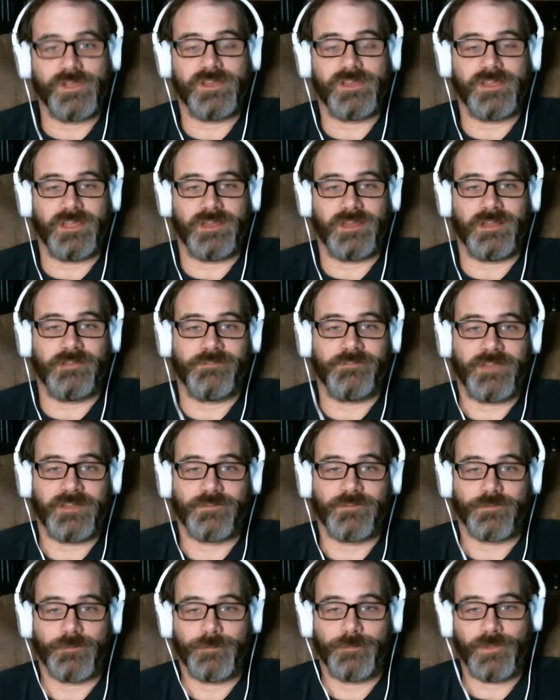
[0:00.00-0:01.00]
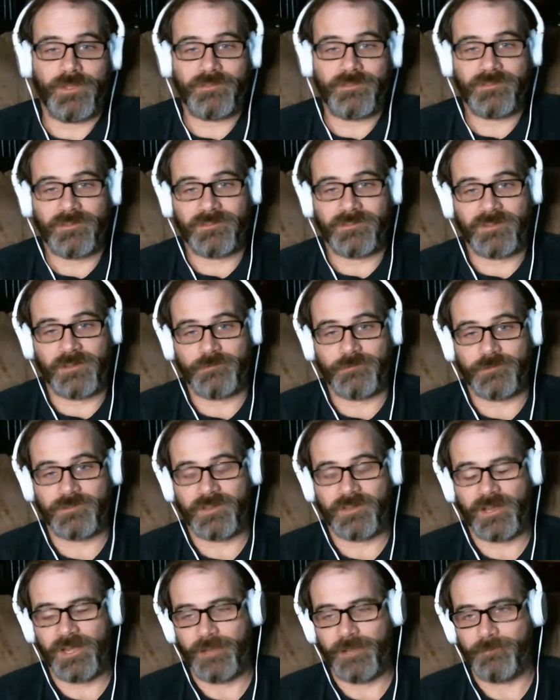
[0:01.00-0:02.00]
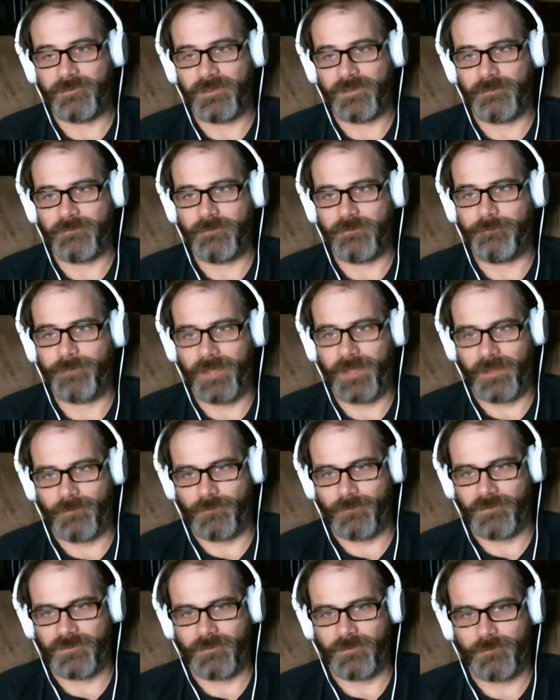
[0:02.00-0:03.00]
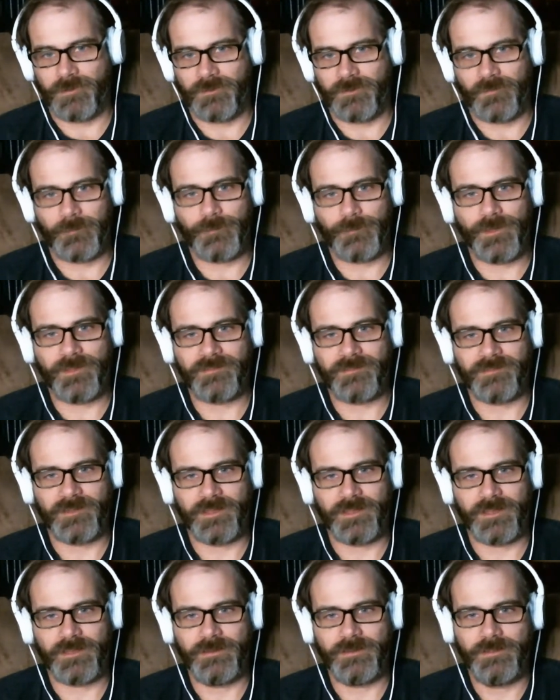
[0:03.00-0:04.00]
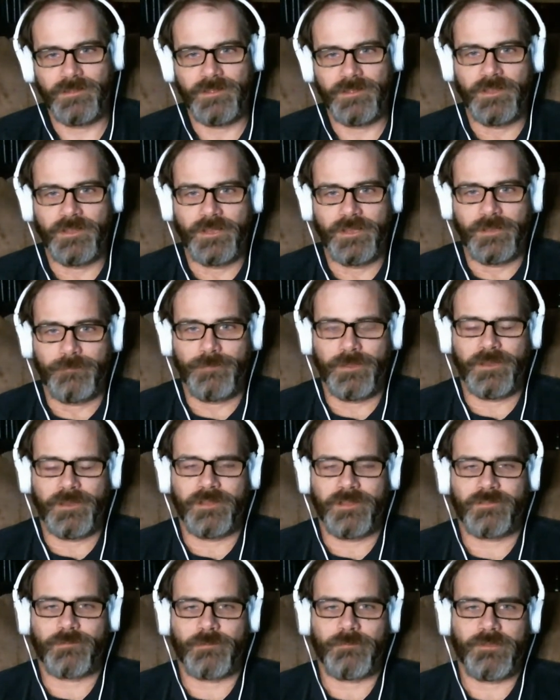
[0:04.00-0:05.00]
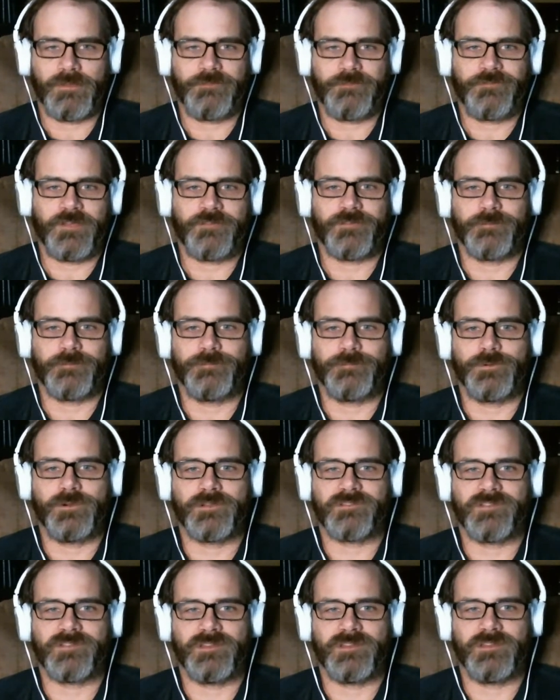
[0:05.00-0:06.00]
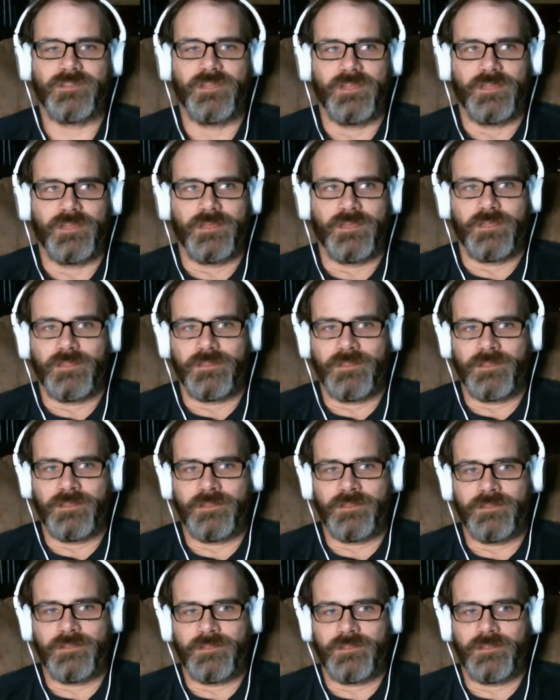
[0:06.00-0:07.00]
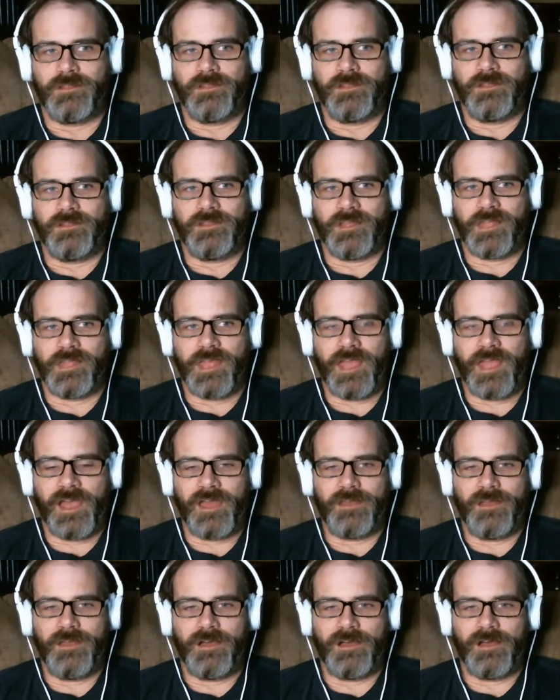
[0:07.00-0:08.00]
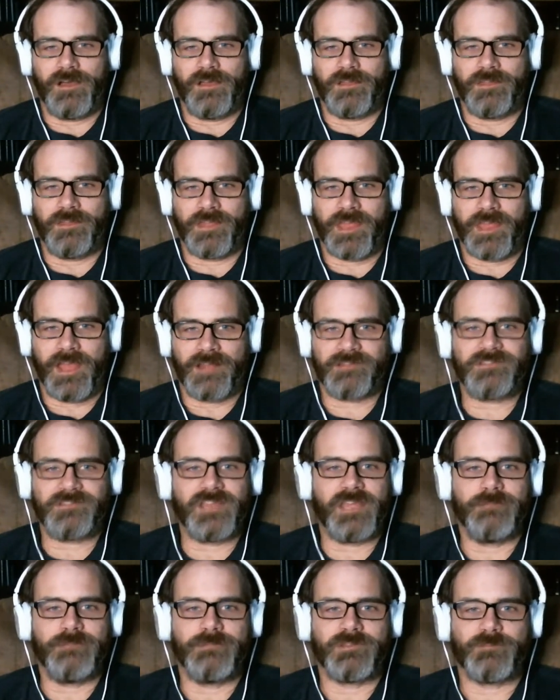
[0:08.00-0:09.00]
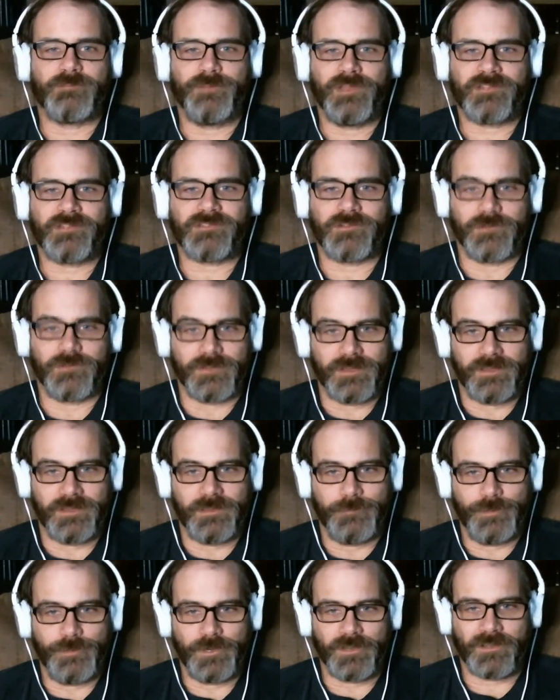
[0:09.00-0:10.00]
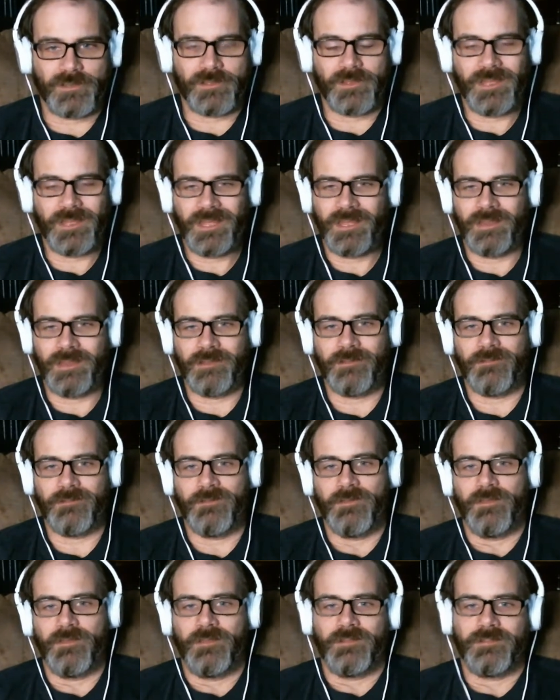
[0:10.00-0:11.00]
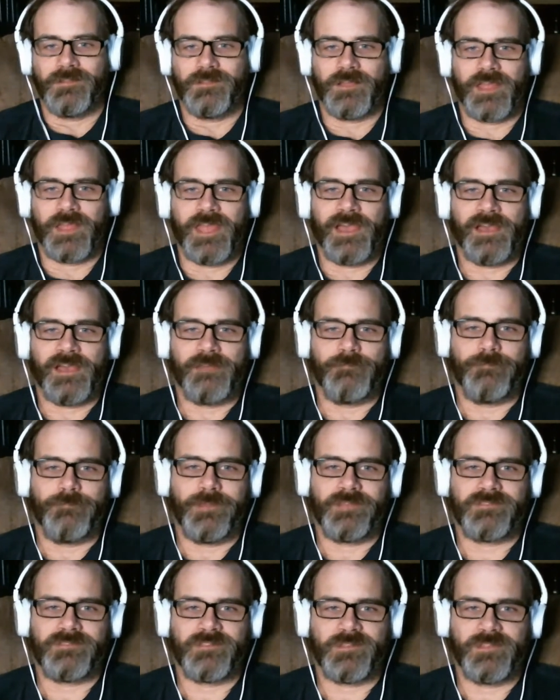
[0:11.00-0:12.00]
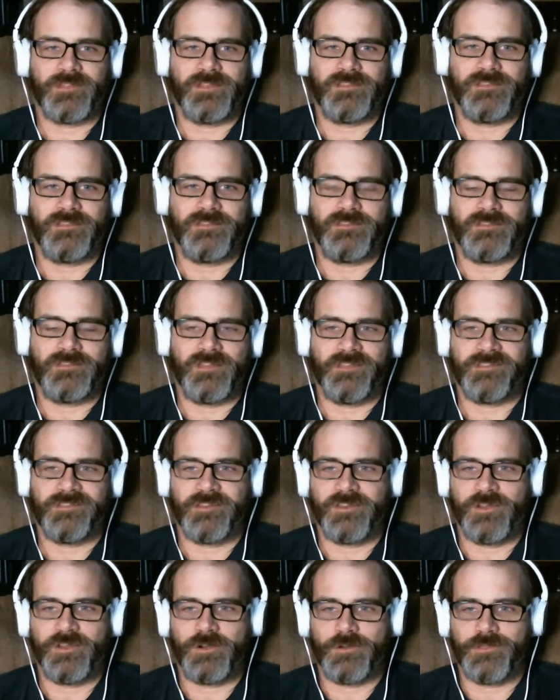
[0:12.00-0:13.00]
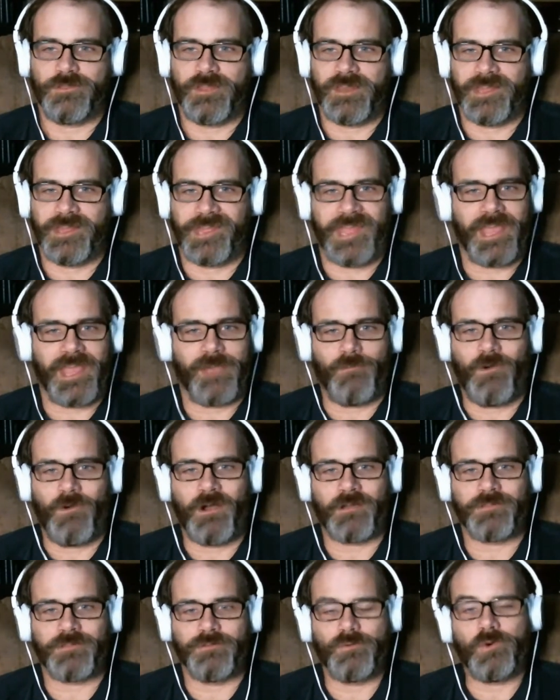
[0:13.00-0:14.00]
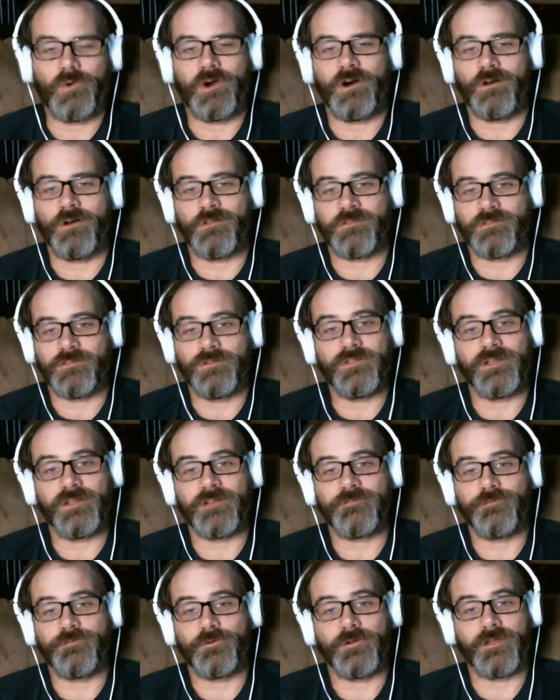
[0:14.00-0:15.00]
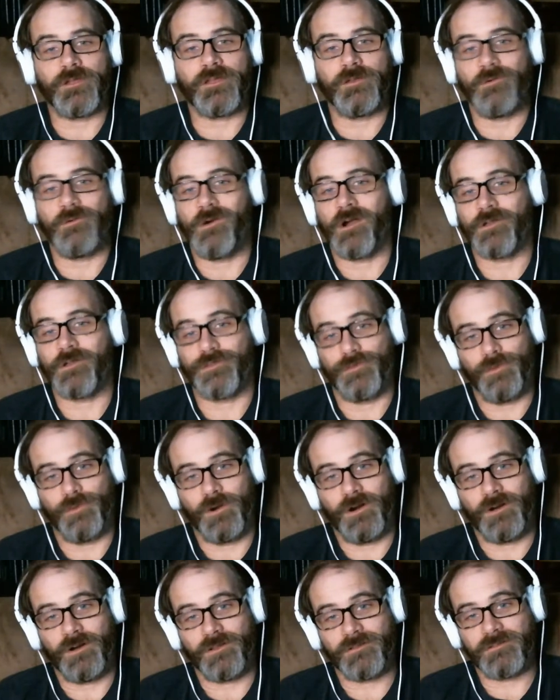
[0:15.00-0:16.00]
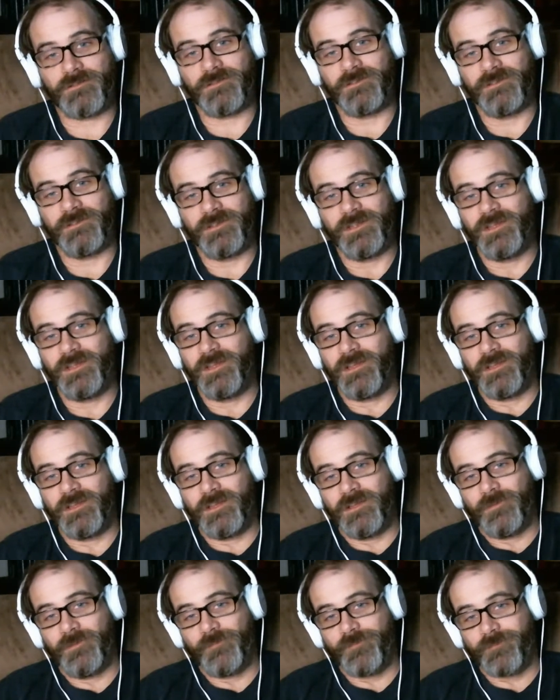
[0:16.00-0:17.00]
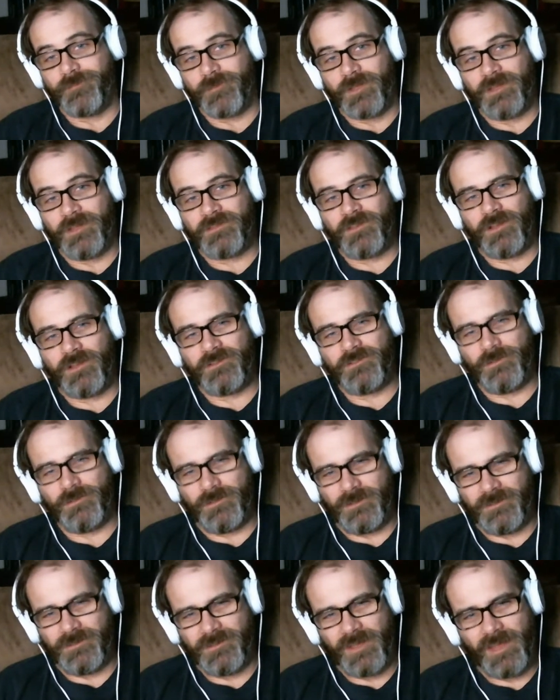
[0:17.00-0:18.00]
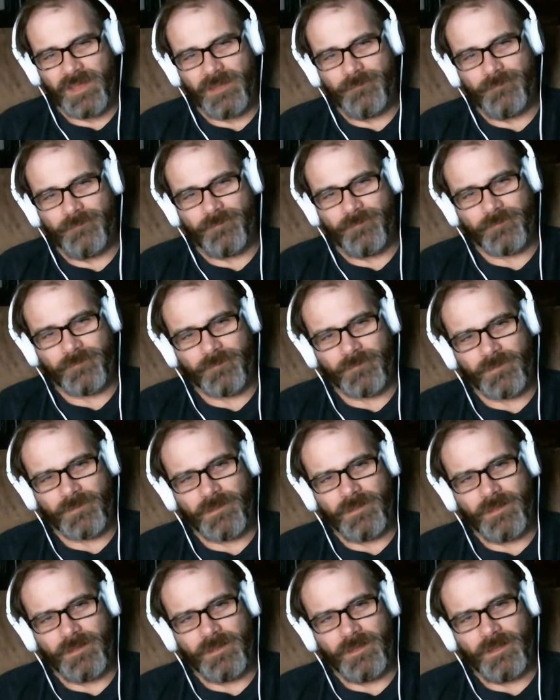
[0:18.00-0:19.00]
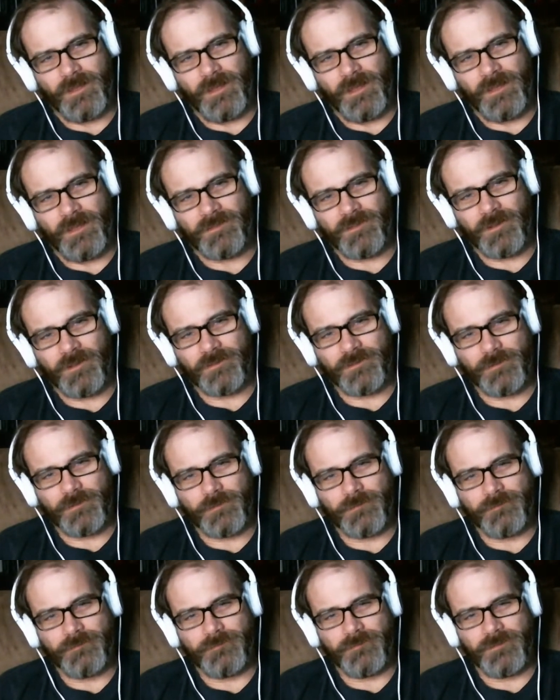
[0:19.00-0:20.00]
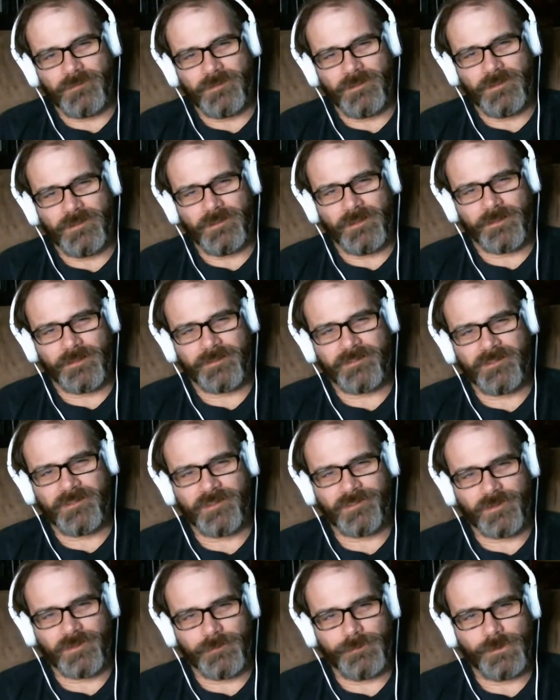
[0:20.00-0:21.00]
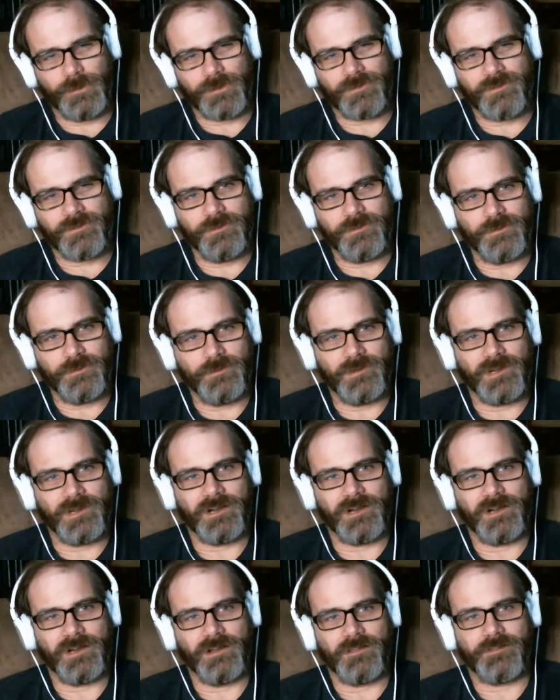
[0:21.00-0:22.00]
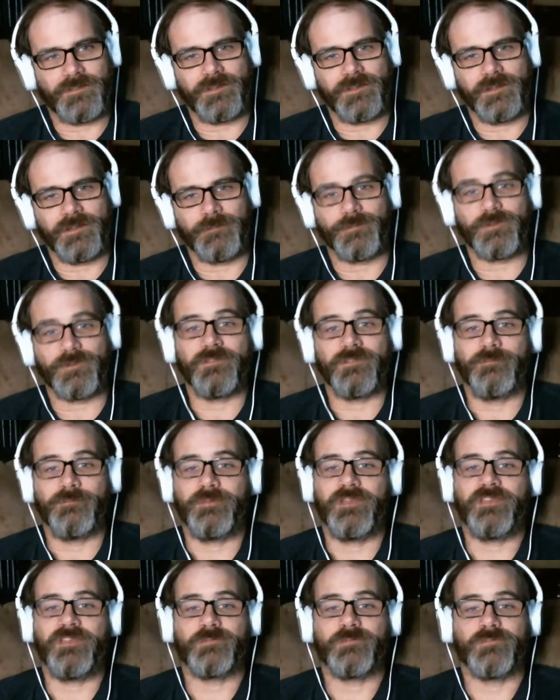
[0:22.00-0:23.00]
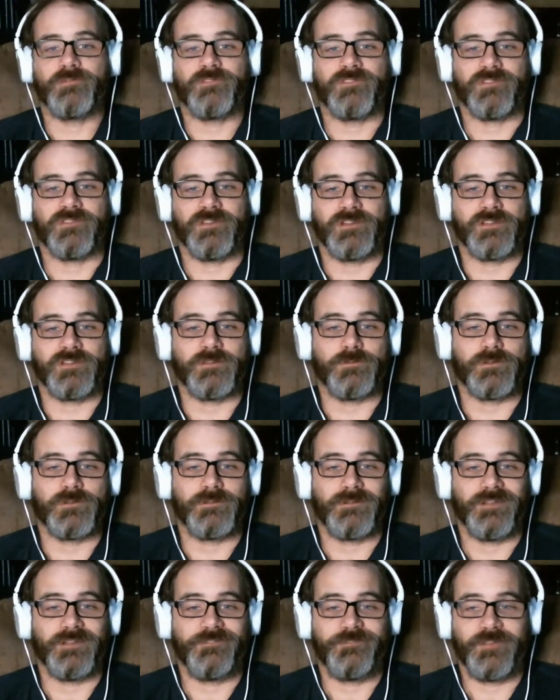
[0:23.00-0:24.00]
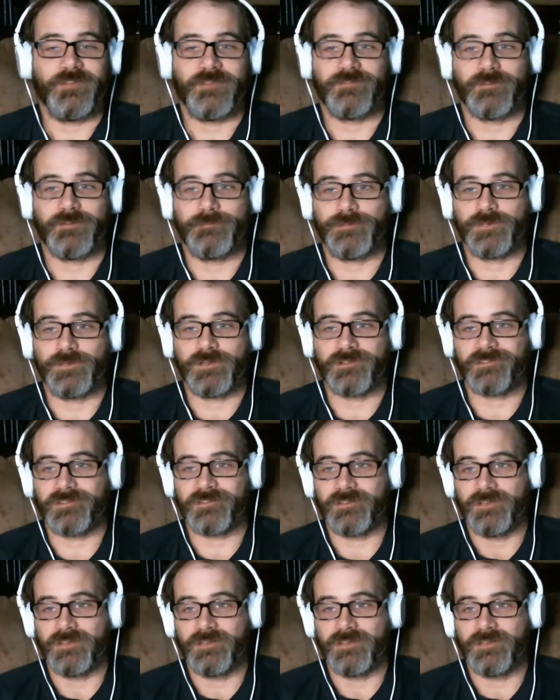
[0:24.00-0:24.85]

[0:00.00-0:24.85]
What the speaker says: and I've had to replace it several times, and I'm debating whether I want to replace it again. But it's one of my favorite books, and the the cat's name is Pixel in the book, and the cat basically doesn't know that it can't walk through walls, so therefore it can walk through walls. It's also the same. It's also the sister book to The Number of the Beast, which is another one of my favorite books,